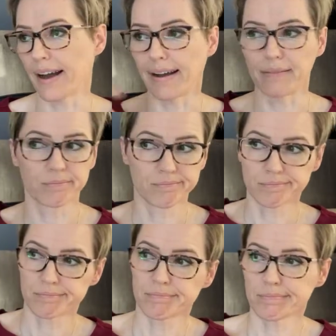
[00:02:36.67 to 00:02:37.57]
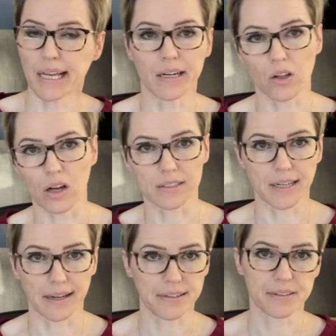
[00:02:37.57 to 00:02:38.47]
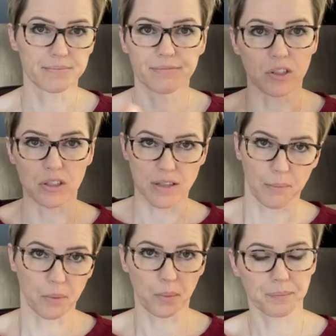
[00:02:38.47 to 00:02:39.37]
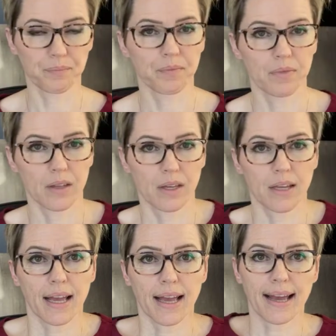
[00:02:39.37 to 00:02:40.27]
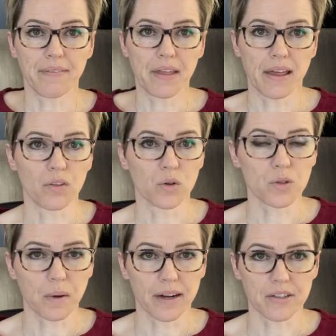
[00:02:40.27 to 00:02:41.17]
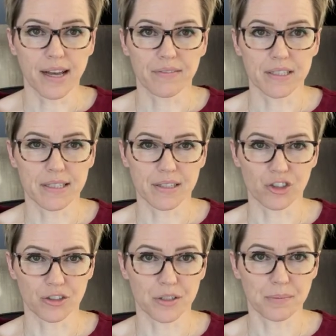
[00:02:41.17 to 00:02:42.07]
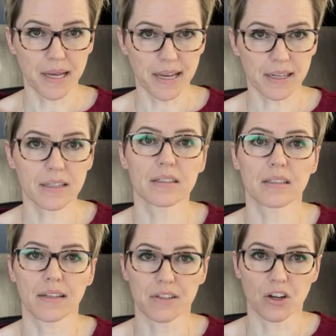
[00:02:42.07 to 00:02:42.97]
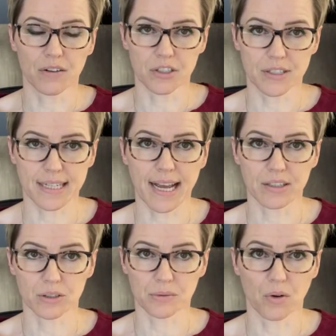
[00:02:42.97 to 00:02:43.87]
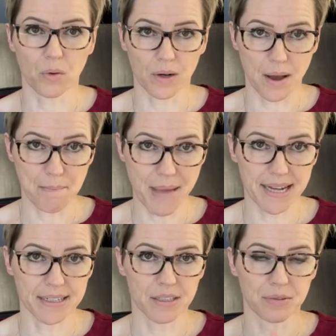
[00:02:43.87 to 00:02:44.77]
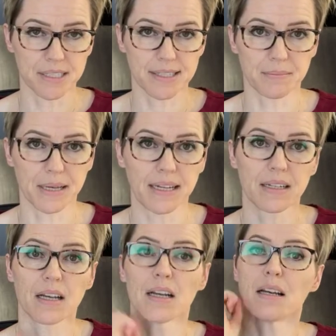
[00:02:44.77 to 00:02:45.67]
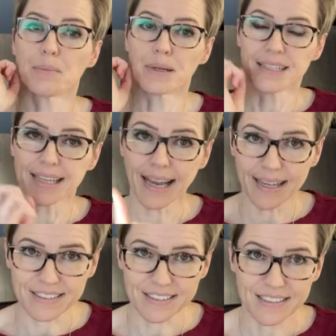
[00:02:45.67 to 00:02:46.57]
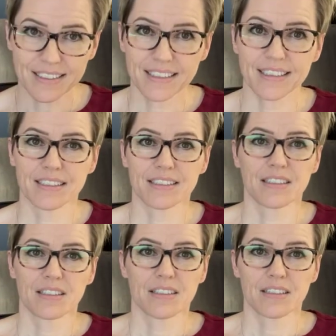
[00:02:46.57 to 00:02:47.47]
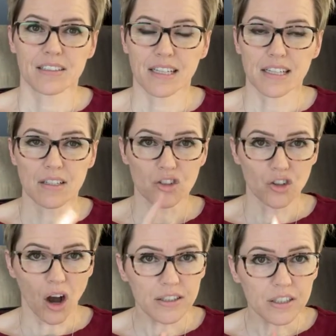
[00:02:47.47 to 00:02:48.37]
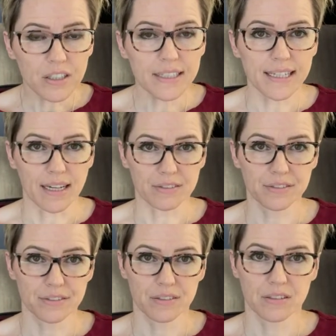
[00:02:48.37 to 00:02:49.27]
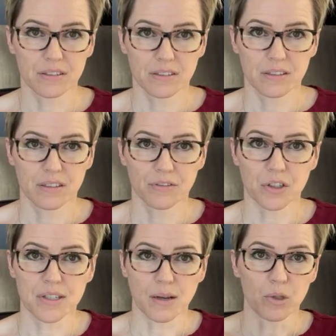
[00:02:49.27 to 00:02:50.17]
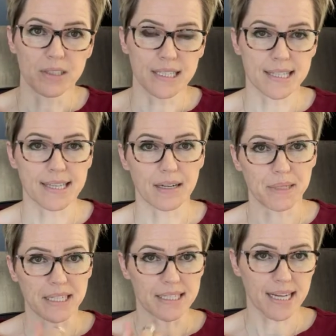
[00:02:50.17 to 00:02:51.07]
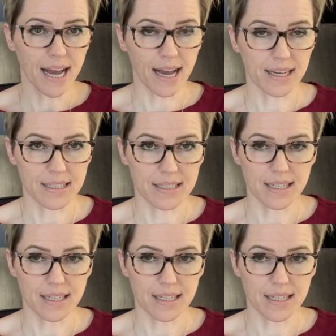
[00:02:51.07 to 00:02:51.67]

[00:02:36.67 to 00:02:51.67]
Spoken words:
And then those buyers have a decision to make, let the offer stand or amend and resubmit. But again, it is not good enough for someone to send me a text and say, we're gonna up our offer by $5,000.